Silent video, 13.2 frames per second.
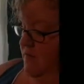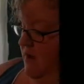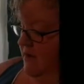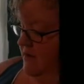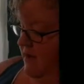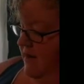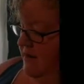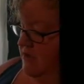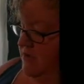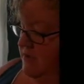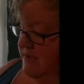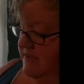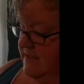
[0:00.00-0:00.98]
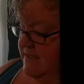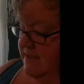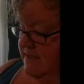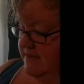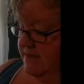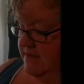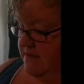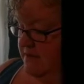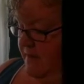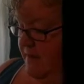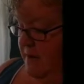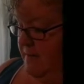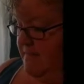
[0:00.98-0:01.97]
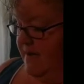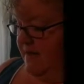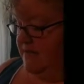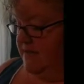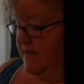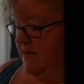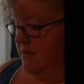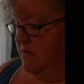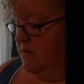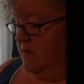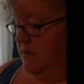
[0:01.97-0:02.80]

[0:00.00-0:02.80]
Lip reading: not gotten into our seasonings, they're amazing.